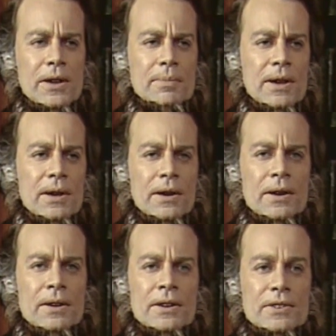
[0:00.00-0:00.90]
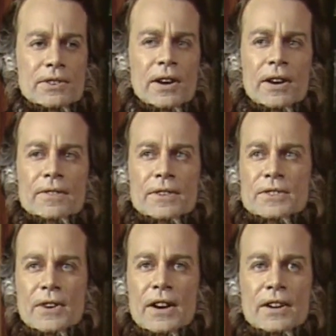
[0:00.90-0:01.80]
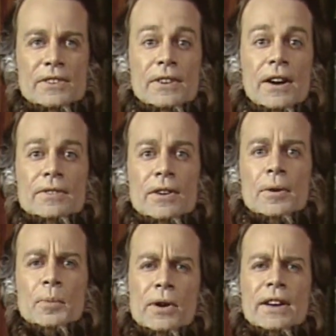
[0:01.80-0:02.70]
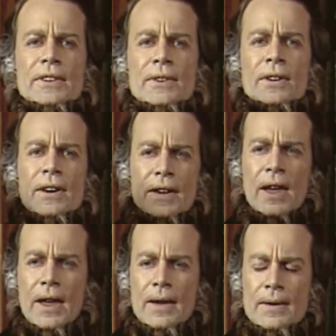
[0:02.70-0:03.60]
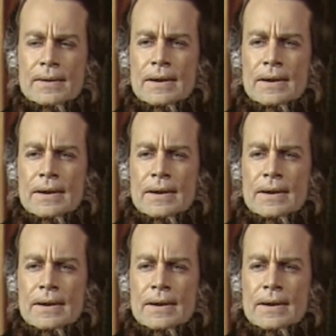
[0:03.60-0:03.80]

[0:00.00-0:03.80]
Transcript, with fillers: he be a sheriff, a judge, a governor, a priest, or a king.